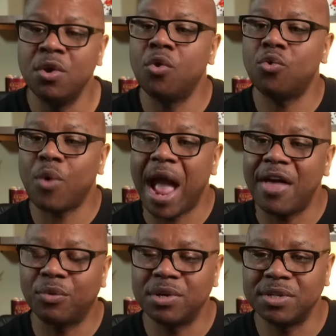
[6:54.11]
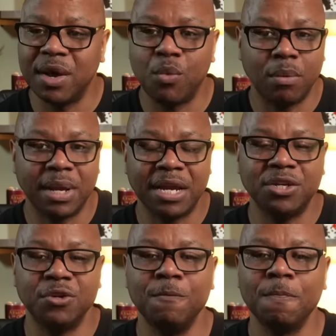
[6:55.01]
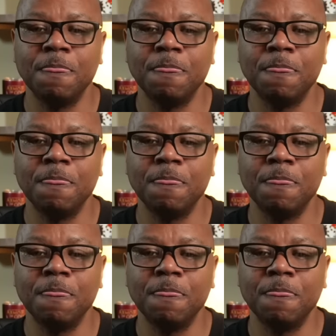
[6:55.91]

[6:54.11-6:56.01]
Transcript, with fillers: Rather, instead, what will I do?